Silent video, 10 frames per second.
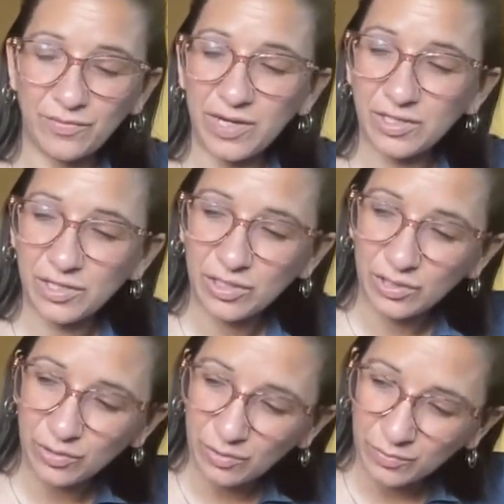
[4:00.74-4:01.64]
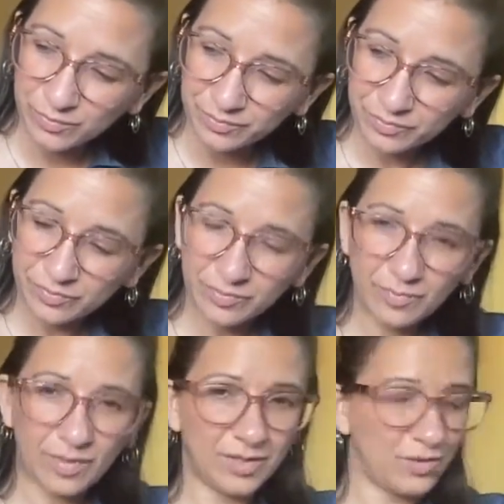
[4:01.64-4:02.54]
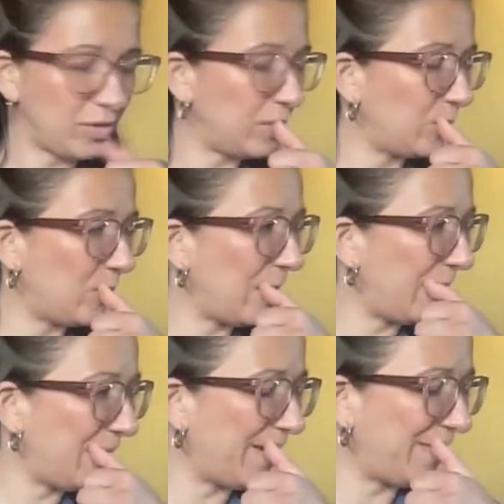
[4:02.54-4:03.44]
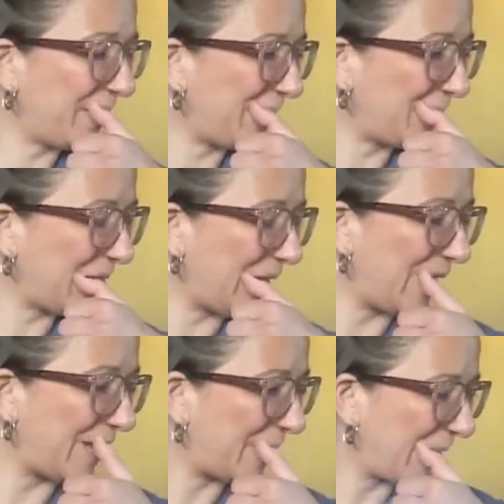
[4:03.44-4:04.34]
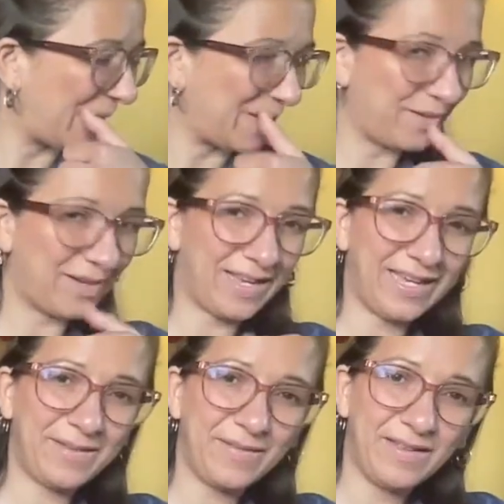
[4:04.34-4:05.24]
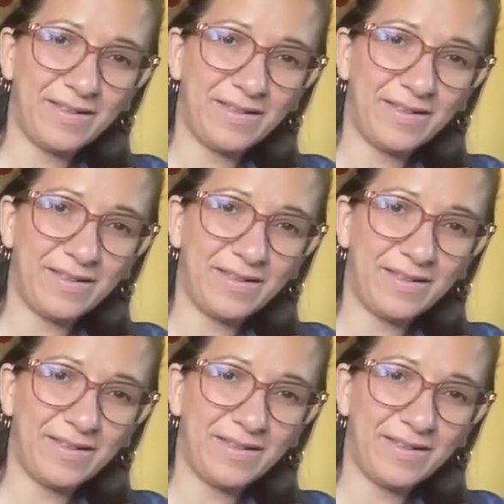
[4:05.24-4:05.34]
fret 2, strings 1 and 3, okay?